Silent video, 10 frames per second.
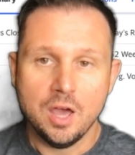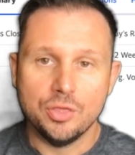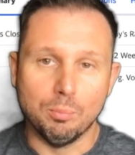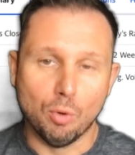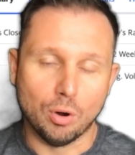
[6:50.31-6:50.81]

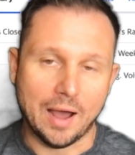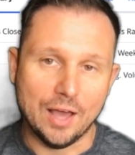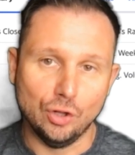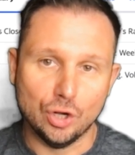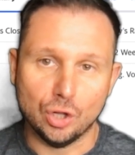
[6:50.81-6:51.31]
The more I
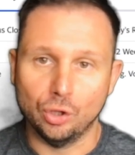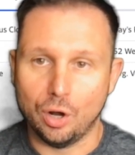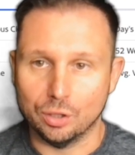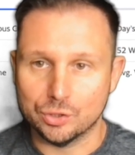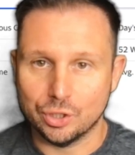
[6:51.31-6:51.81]
look
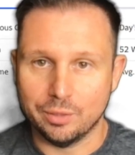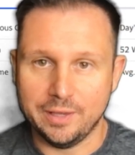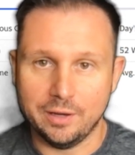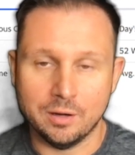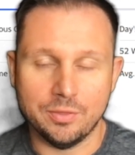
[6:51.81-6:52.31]
long term
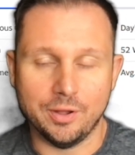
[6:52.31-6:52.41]
here,